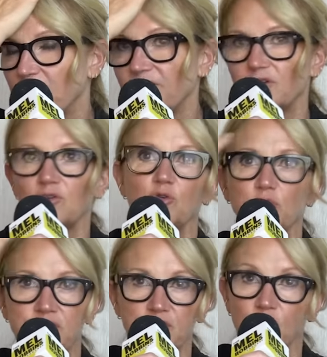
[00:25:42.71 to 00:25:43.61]
the
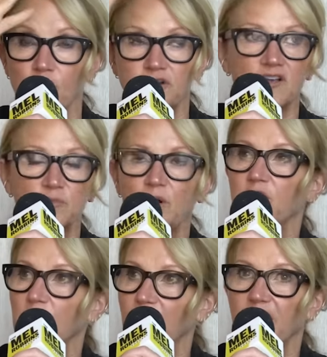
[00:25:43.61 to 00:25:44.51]
prefrontal cortex
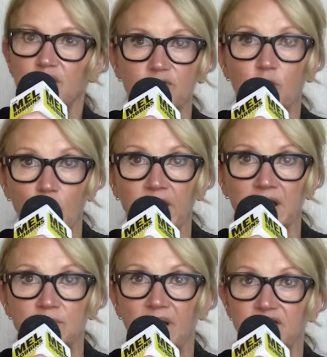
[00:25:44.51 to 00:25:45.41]
part of your brain, your
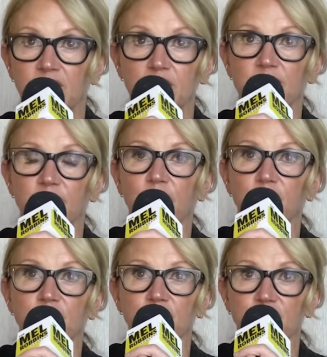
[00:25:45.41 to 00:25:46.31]
forehead, basically, for
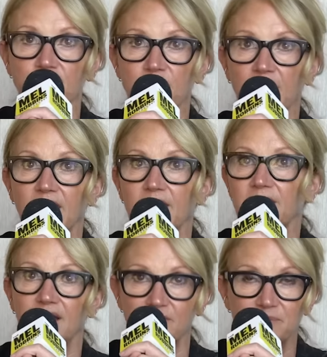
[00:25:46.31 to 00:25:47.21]
those of us
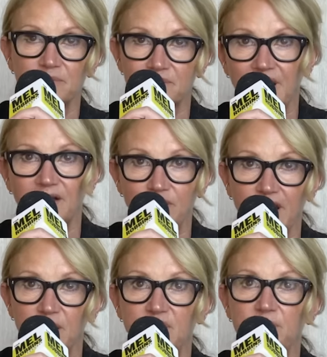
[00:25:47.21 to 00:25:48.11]
kind of
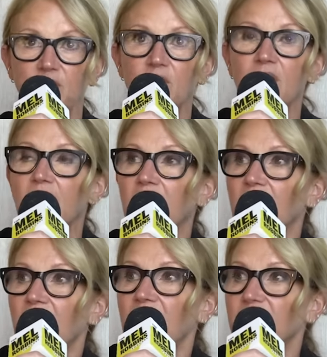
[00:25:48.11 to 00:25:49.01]
everyday people.
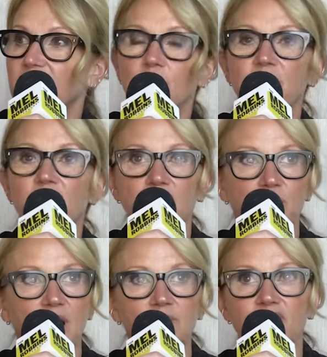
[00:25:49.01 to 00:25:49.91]
It's your ability
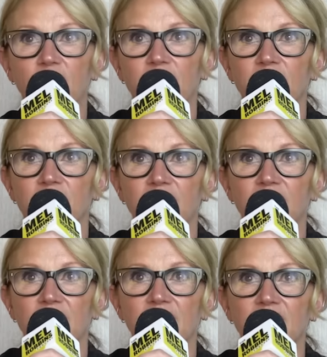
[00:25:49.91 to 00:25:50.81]
to problem solve.
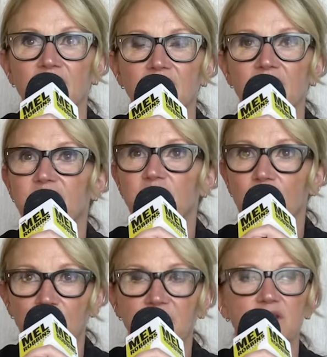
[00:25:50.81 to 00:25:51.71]
It's
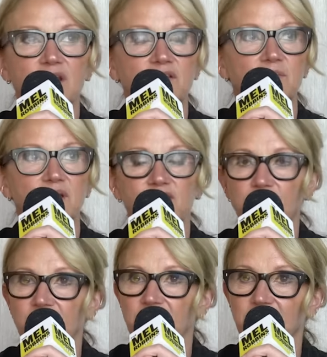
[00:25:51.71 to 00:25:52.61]
your ability to make
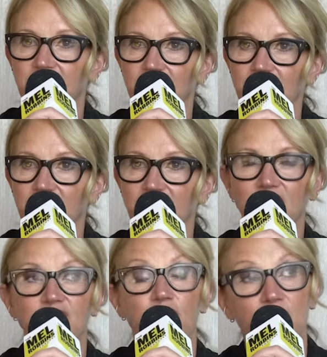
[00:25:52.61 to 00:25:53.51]
strategic decisions.
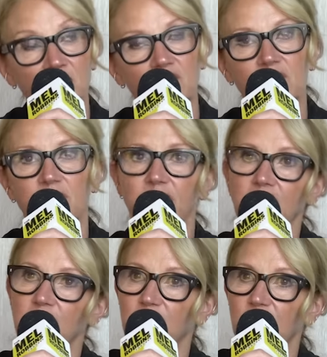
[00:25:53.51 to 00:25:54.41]
It's your ability to
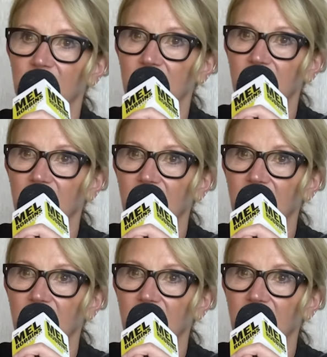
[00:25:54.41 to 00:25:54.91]
think clearly.